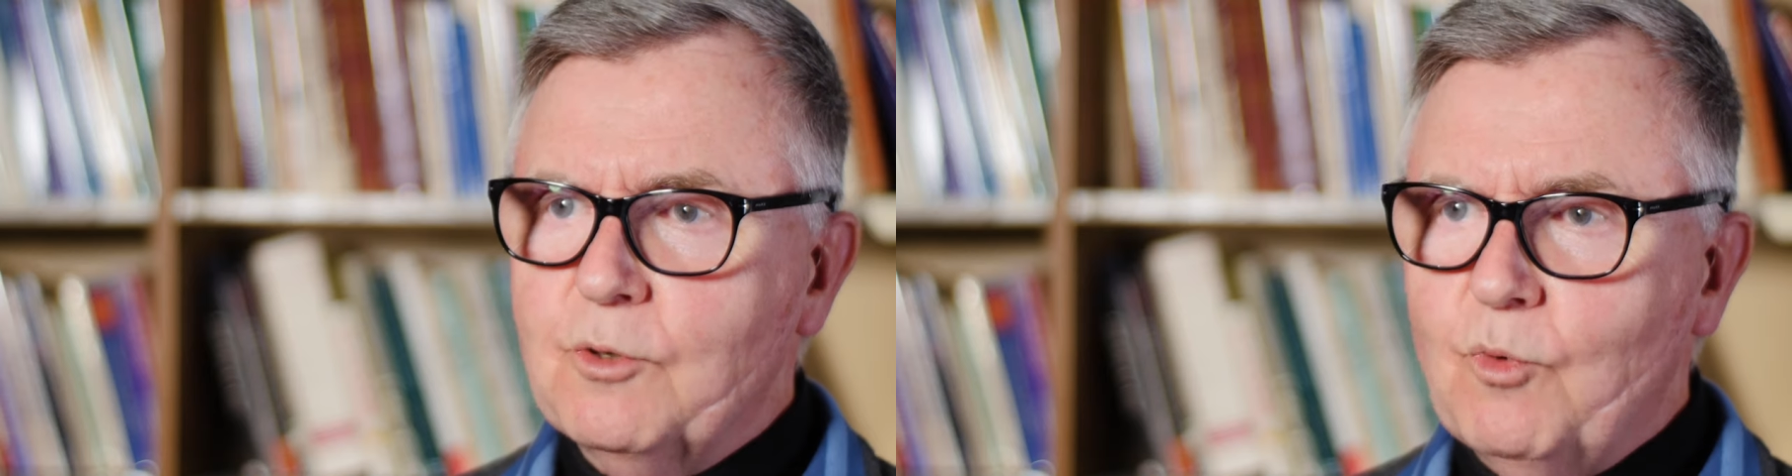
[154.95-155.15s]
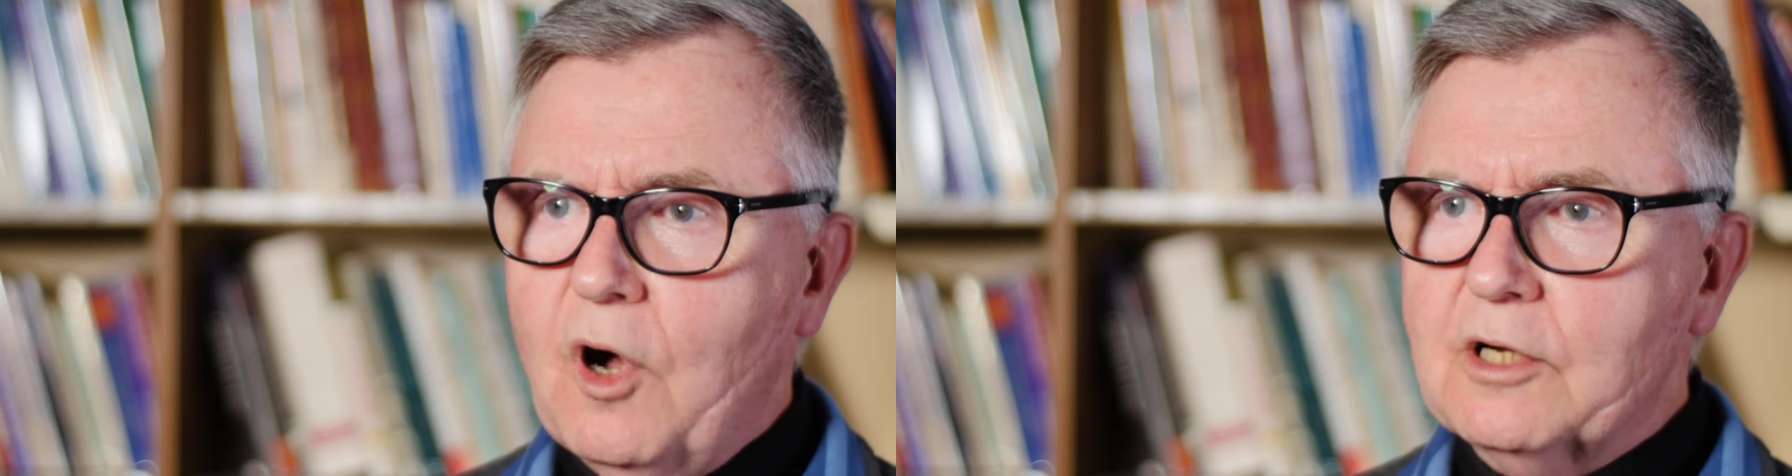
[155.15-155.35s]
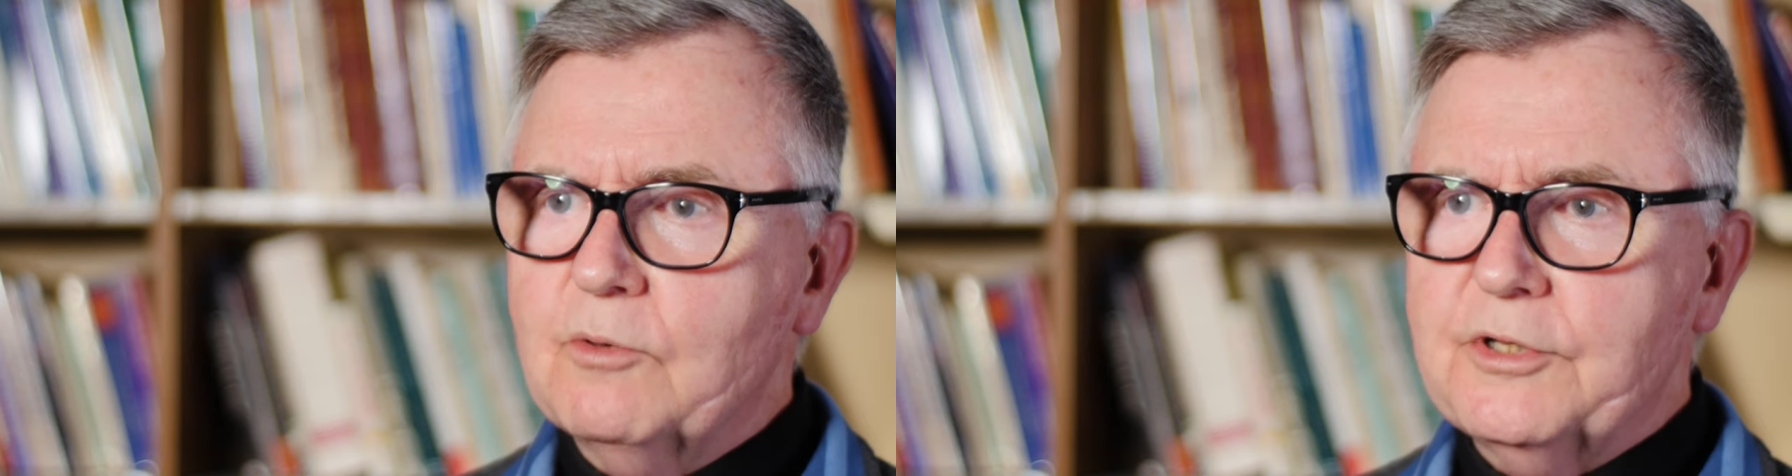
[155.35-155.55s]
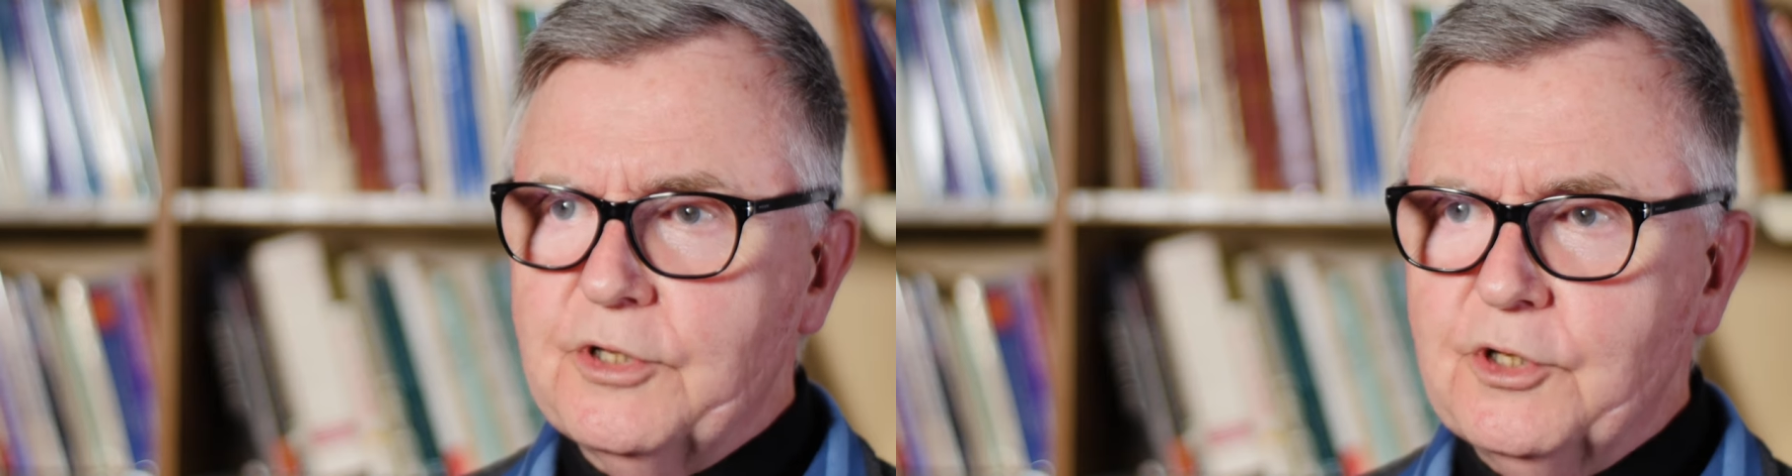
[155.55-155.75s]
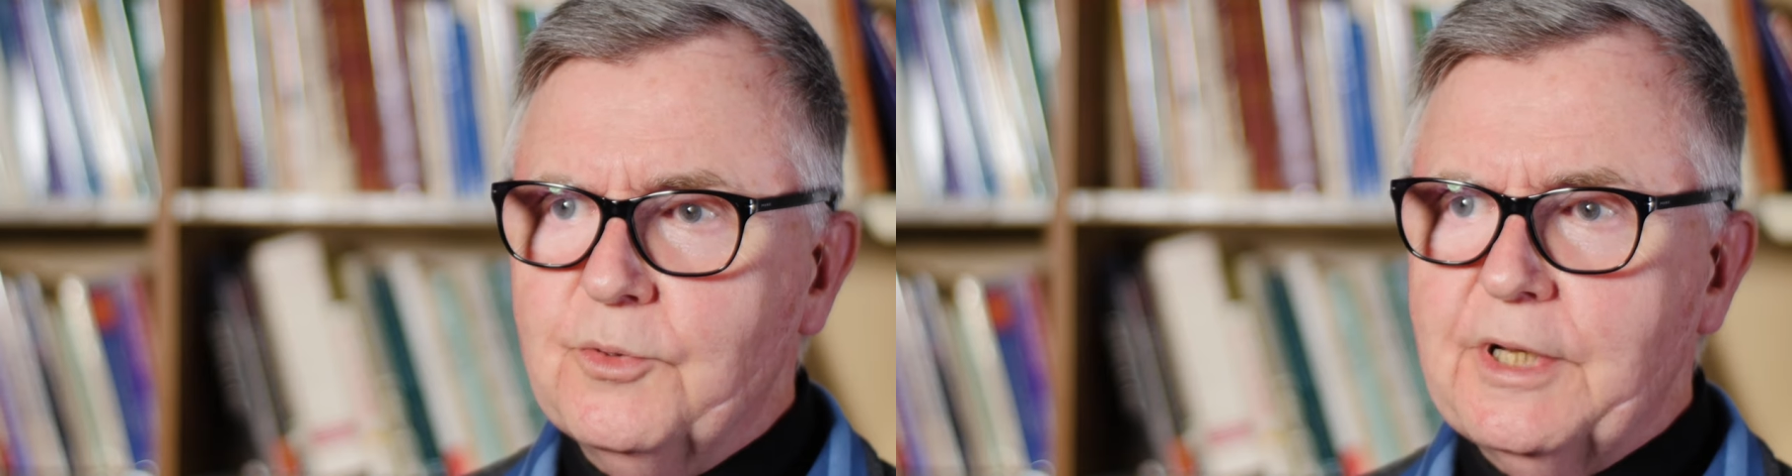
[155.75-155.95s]
to walk with
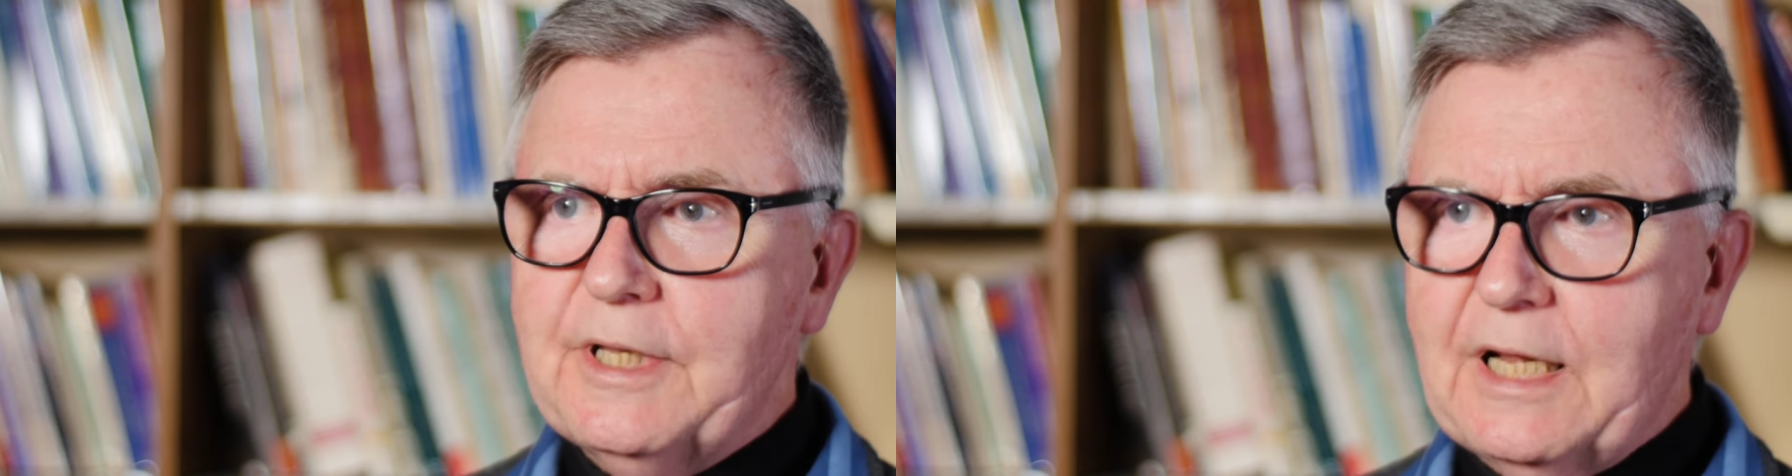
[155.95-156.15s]
you, and